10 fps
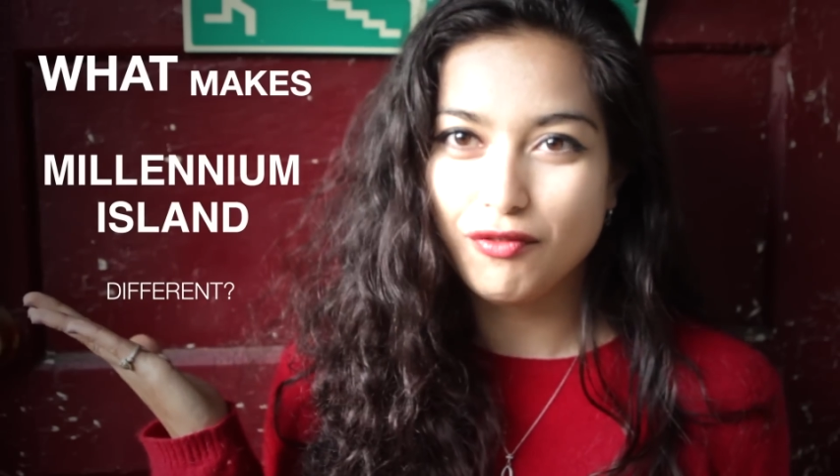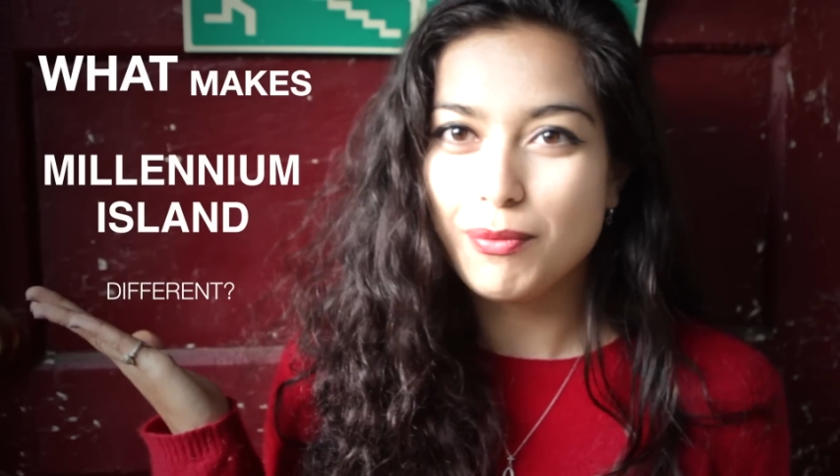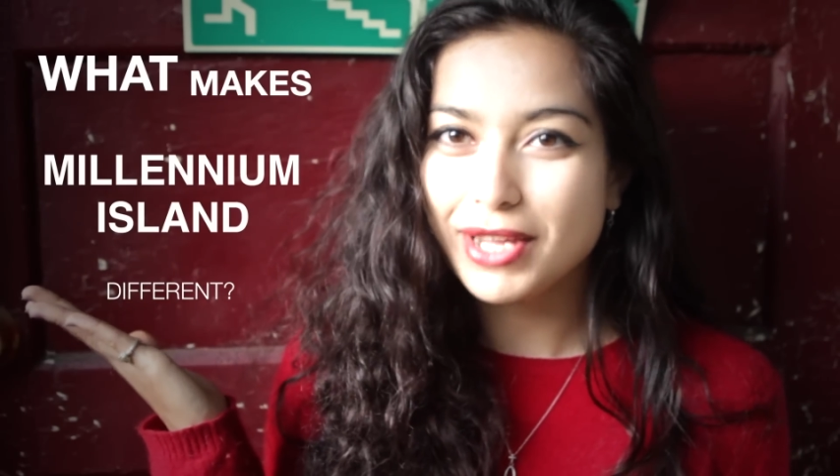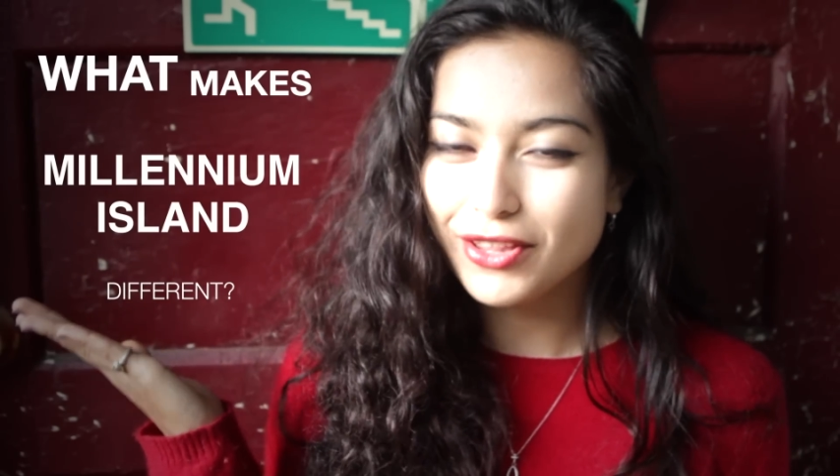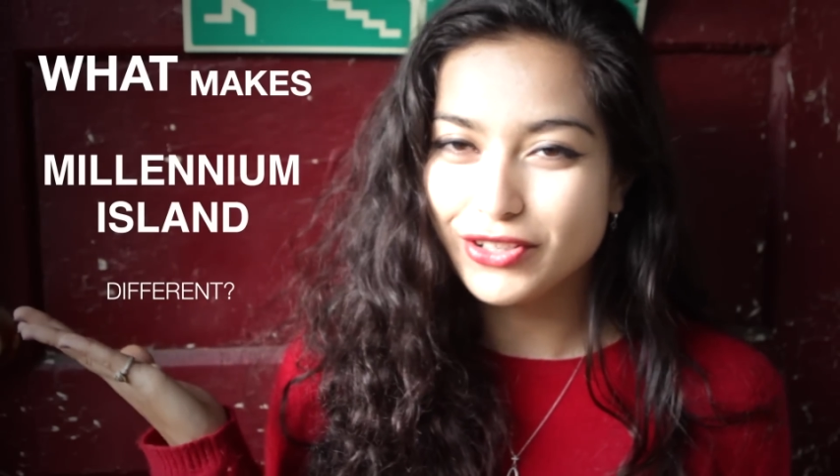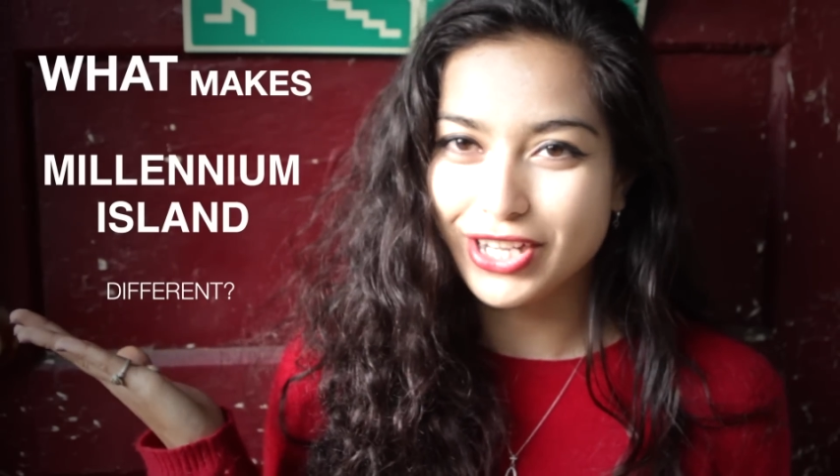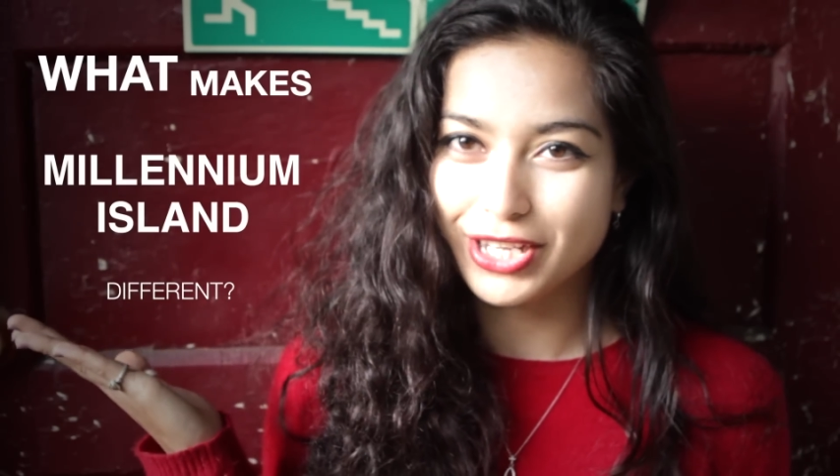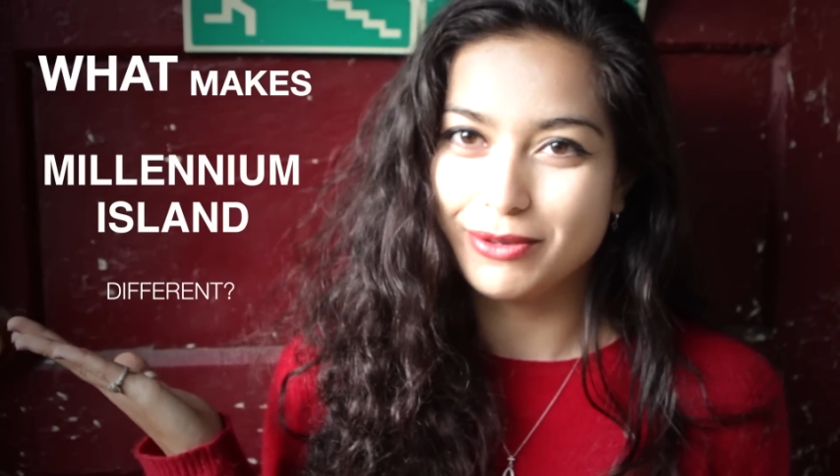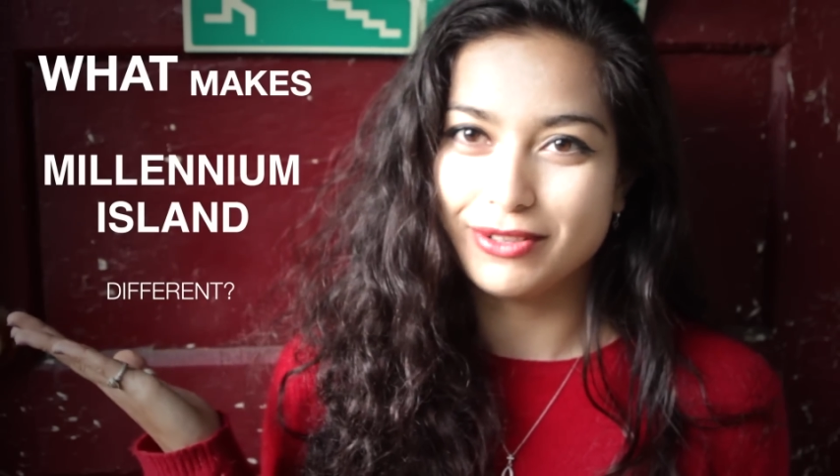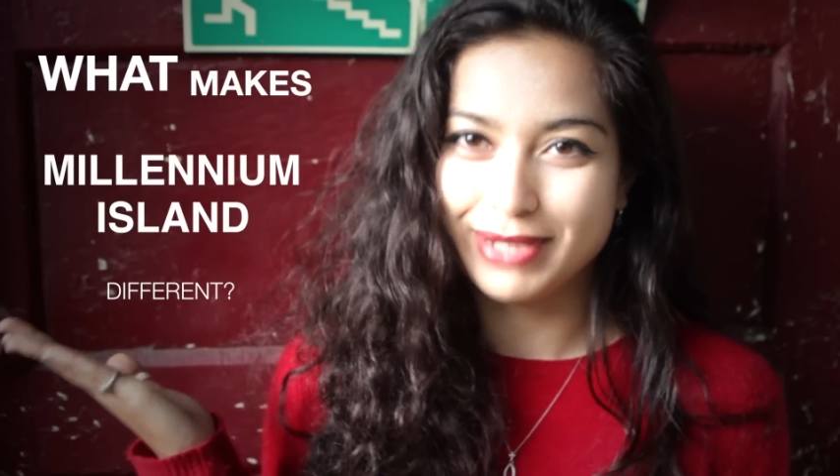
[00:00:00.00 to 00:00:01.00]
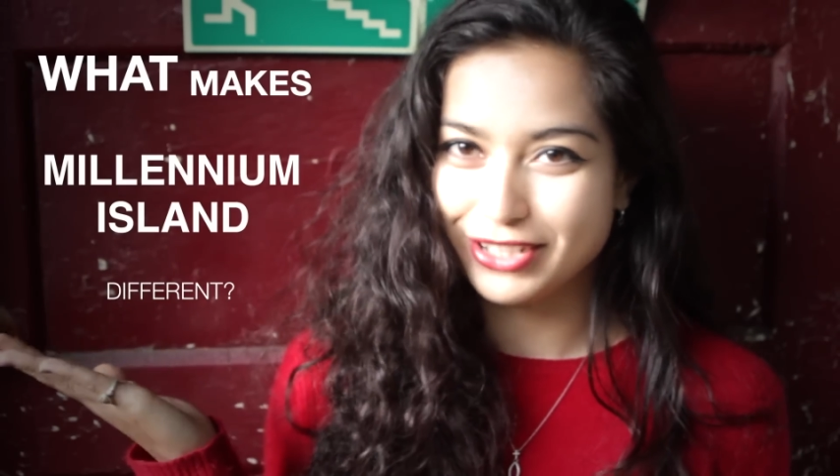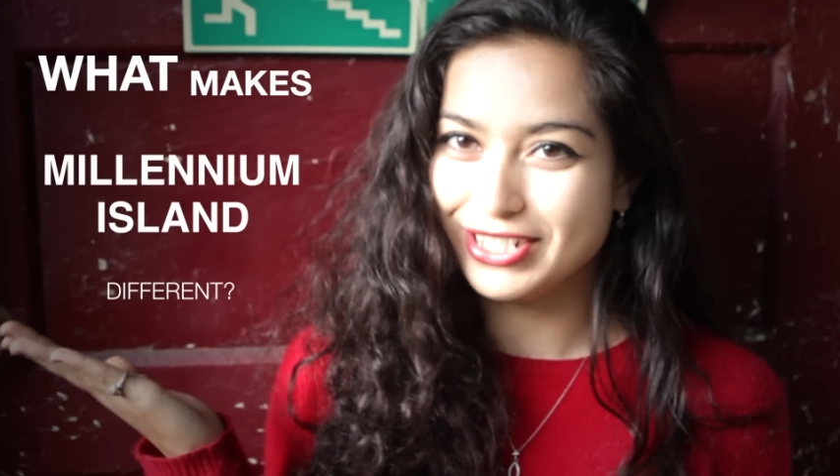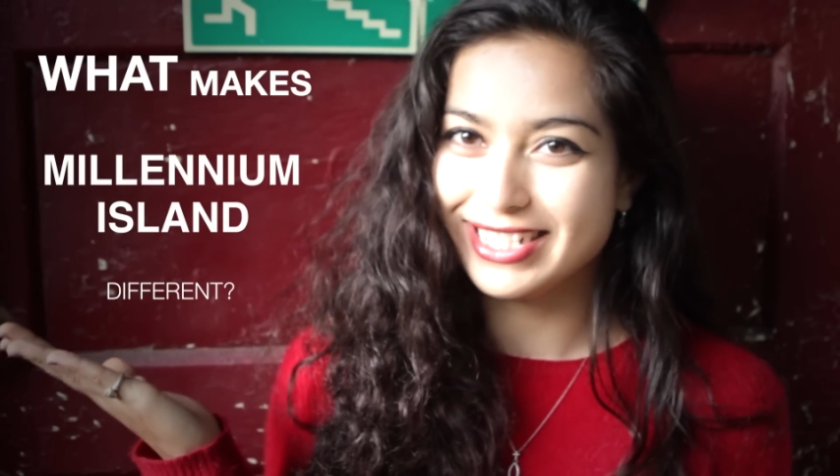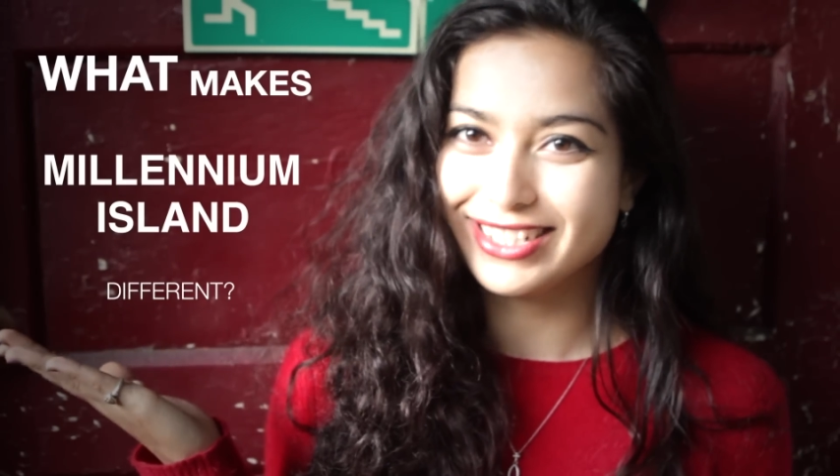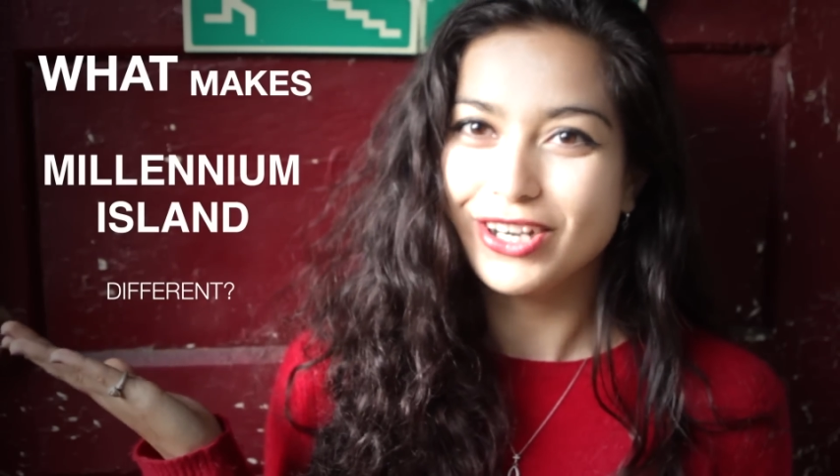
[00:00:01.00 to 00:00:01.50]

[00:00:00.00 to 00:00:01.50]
from the other documentaries